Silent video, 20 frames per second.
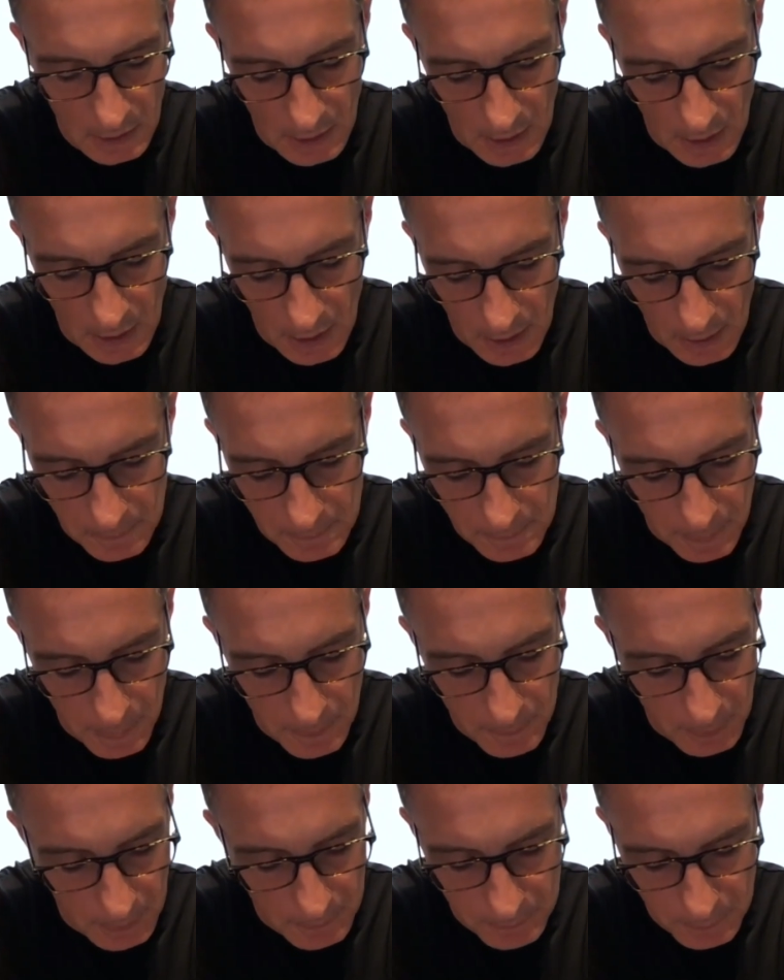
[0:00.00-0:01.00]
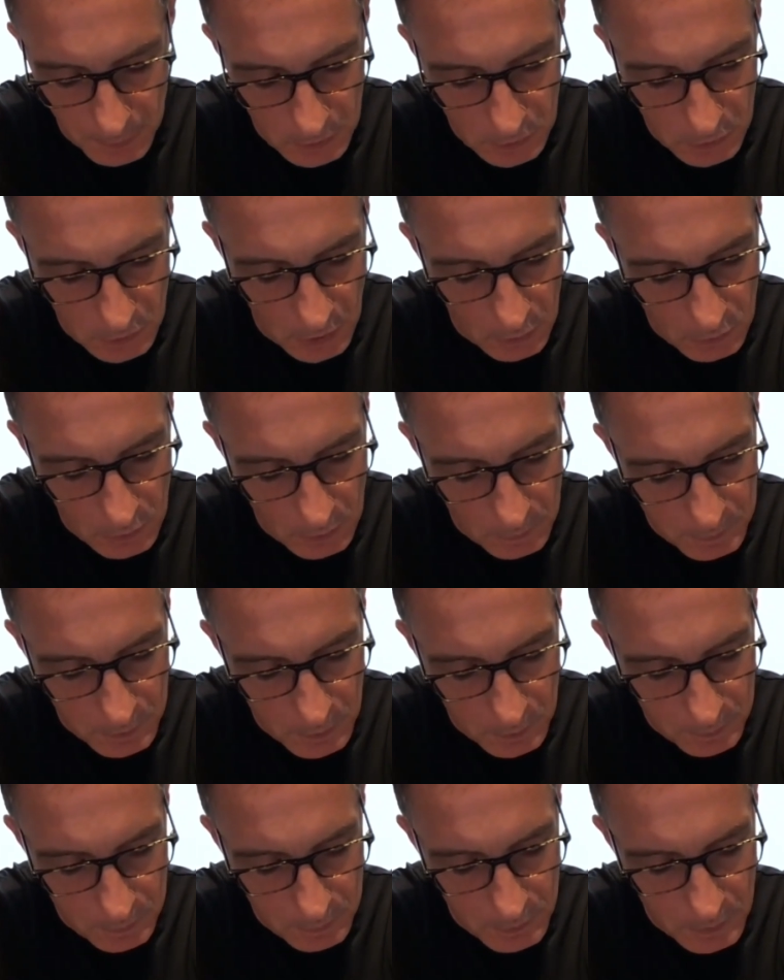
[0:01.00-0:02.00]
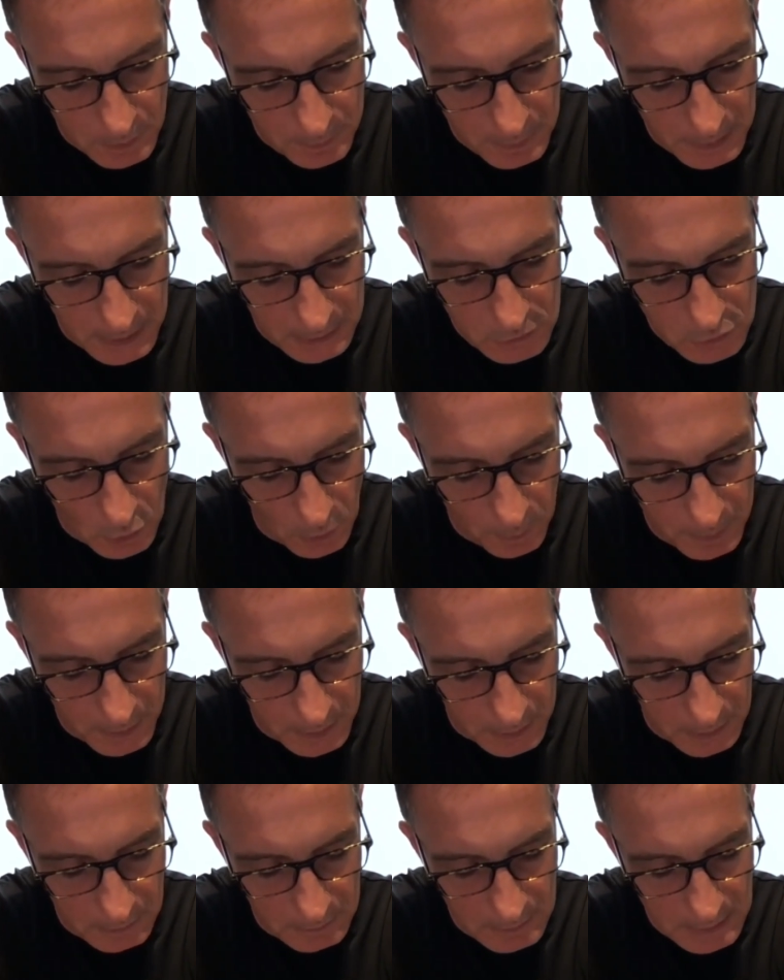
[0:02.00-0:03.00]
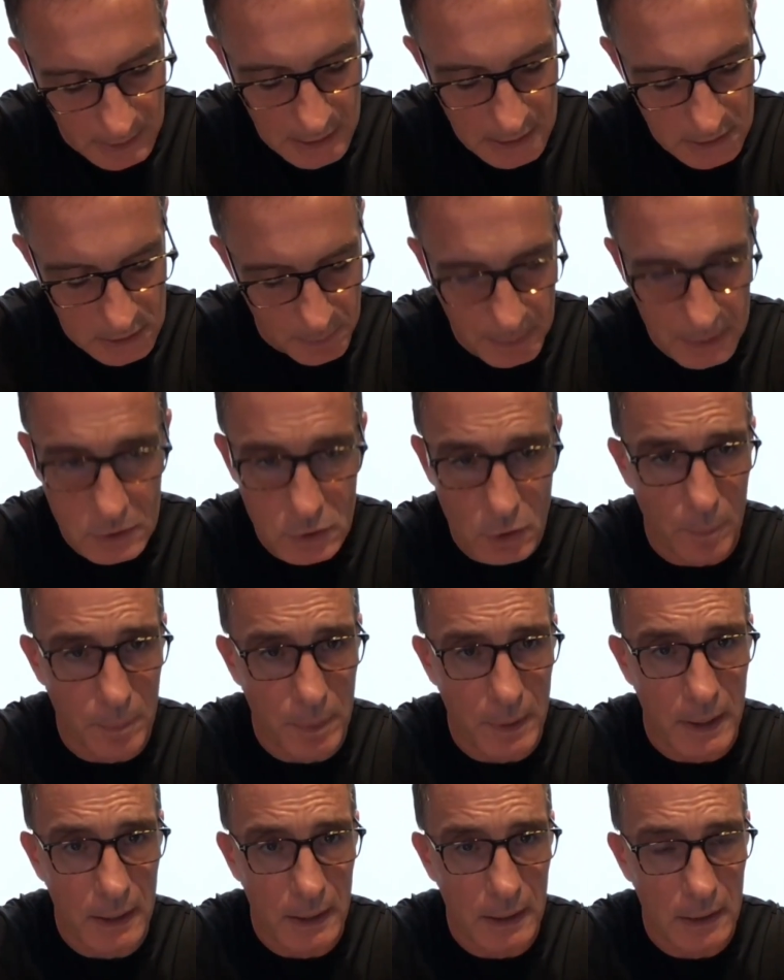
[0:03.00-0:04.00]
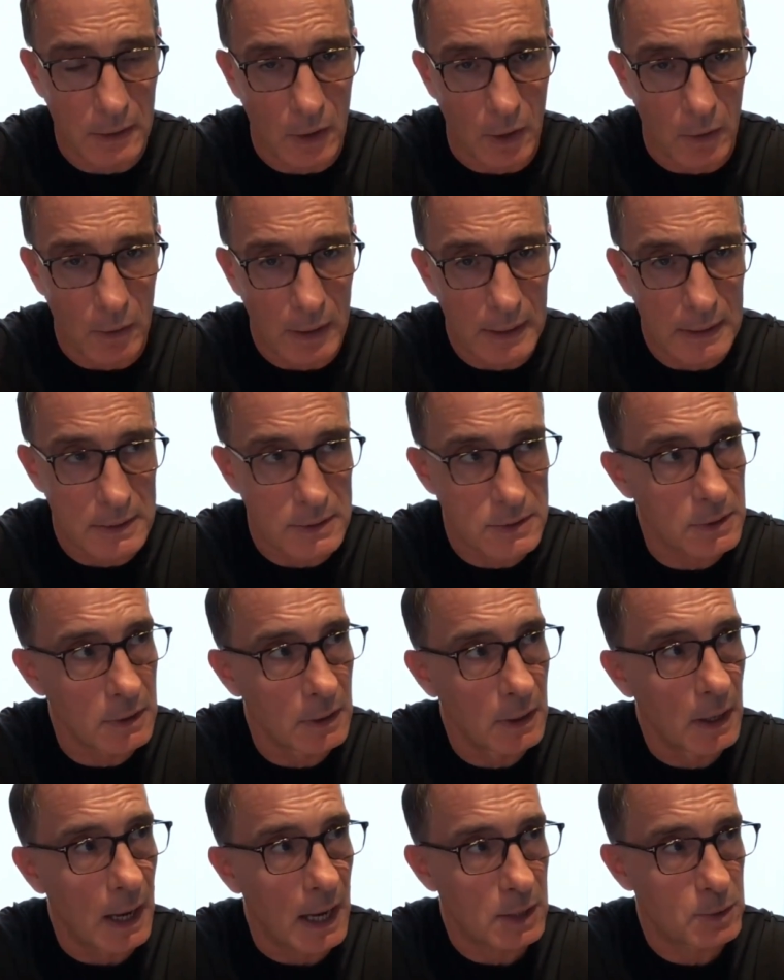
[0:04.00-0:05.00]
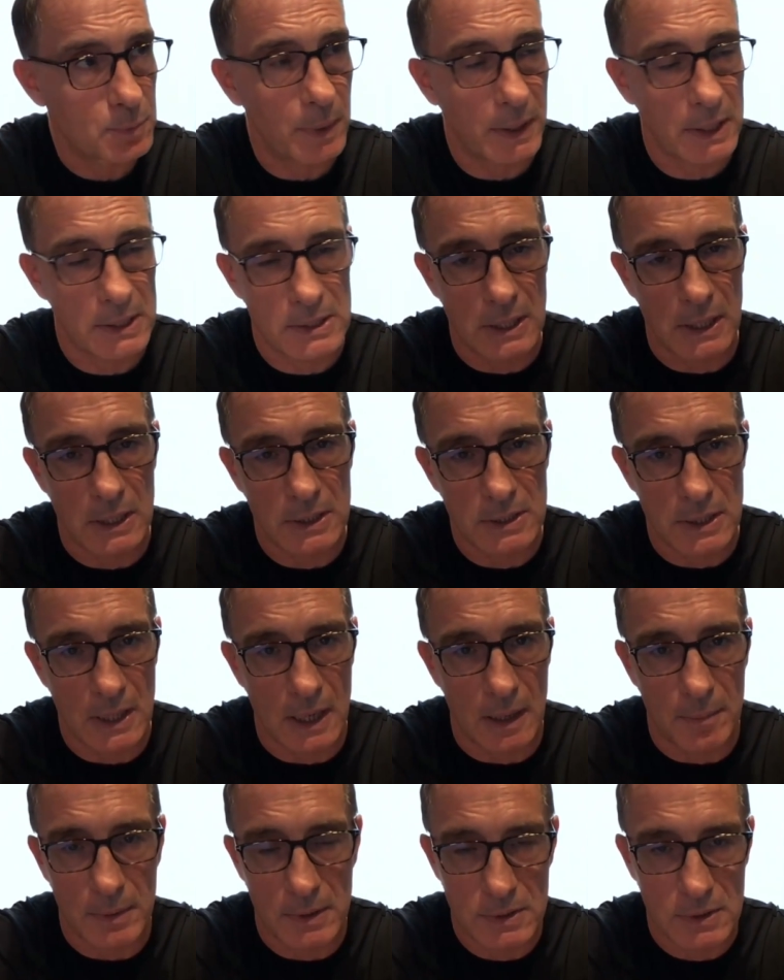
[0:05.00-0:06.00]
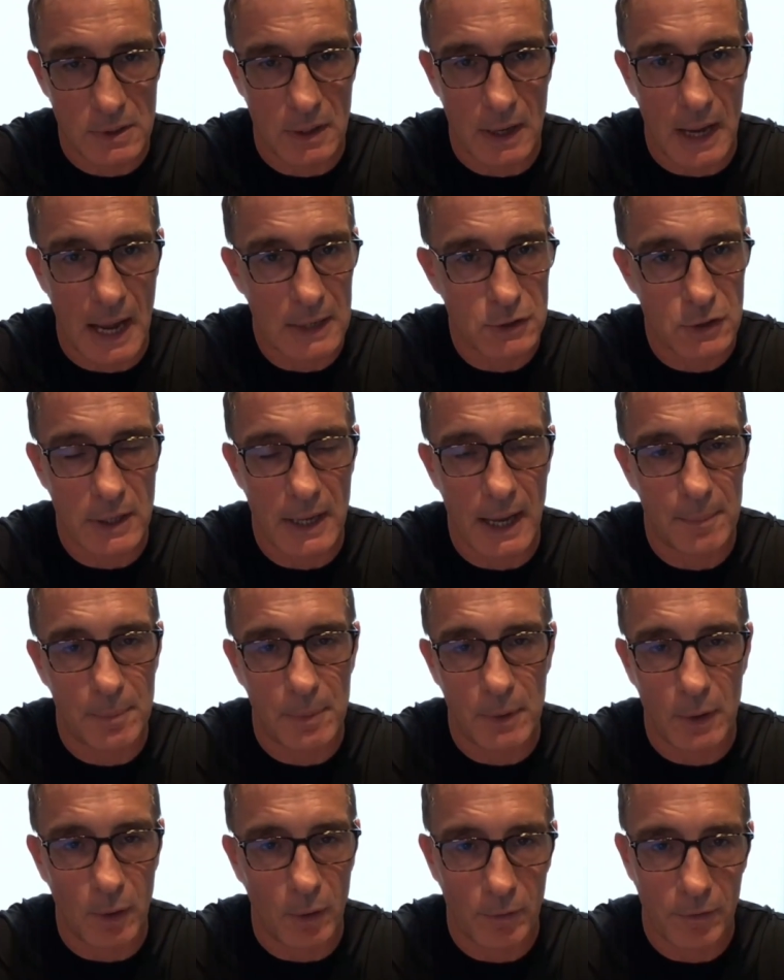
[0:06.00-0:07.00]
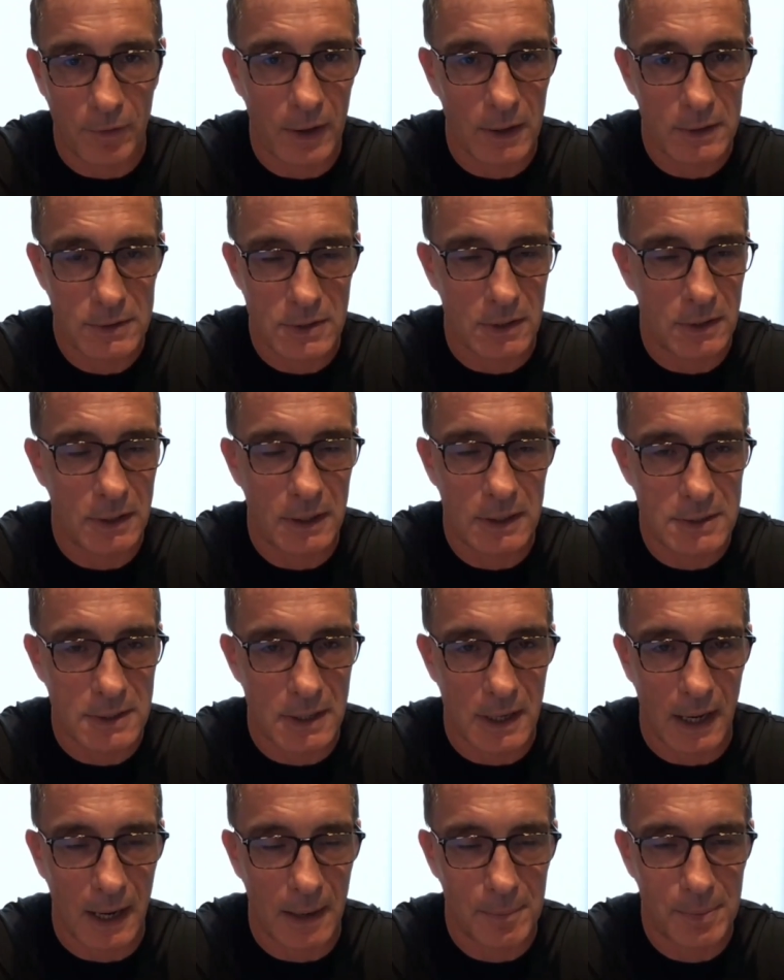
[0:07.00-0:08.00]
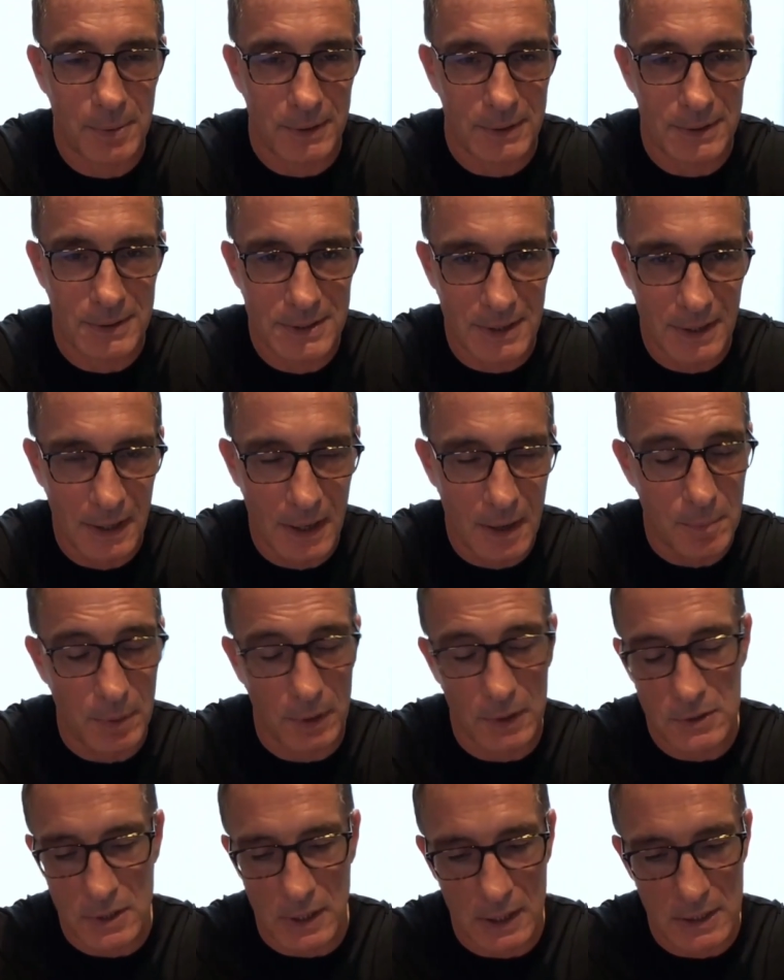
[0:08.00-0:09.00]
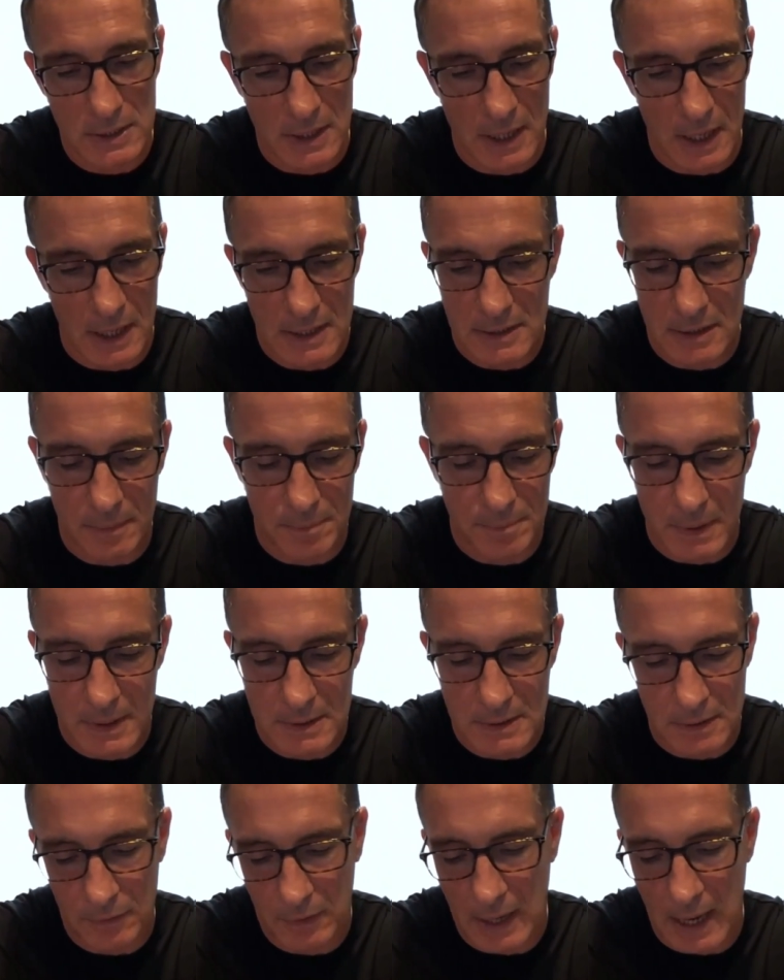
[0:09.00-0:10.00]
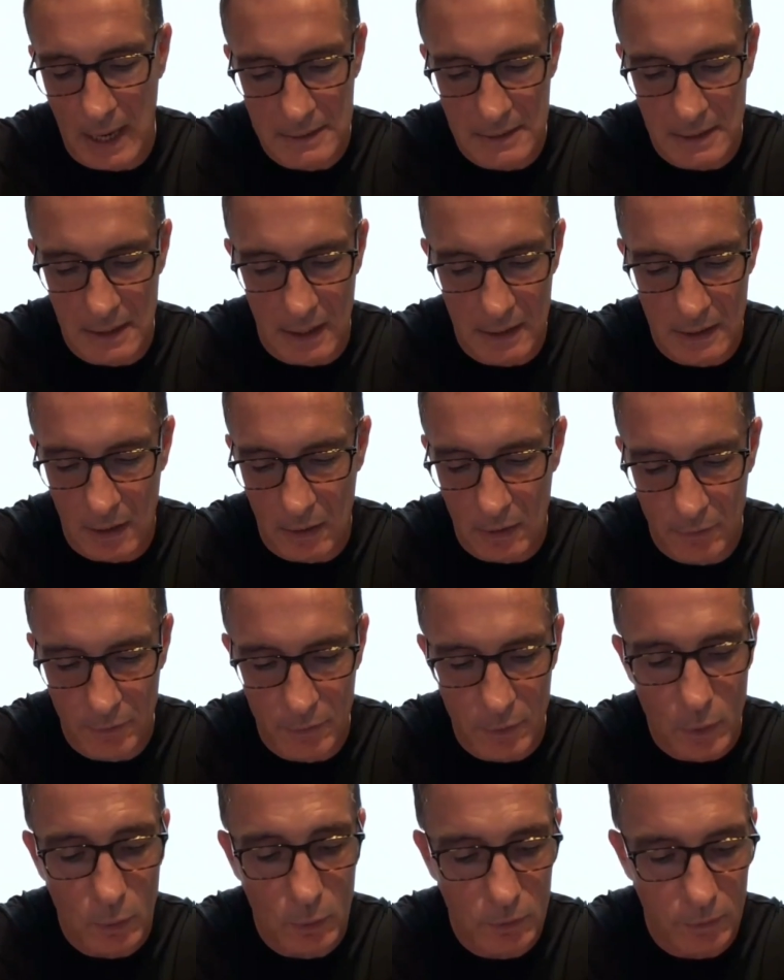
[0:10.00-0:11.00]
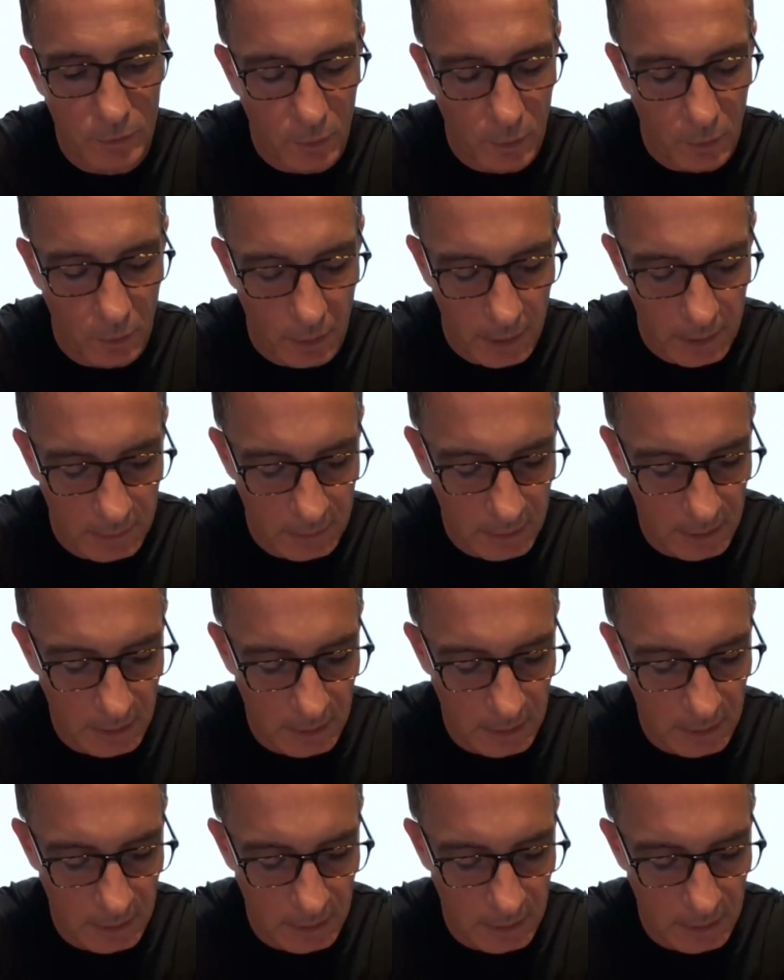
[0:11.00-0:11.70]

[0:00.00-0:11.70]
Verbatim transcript: Um, but but you know the, the, the big topic it is a big topic. You know it's as big as the internet, but it's going to actually happen a lot faster than the internet happens because the internet is a is a catalyst, you know a fuel for it.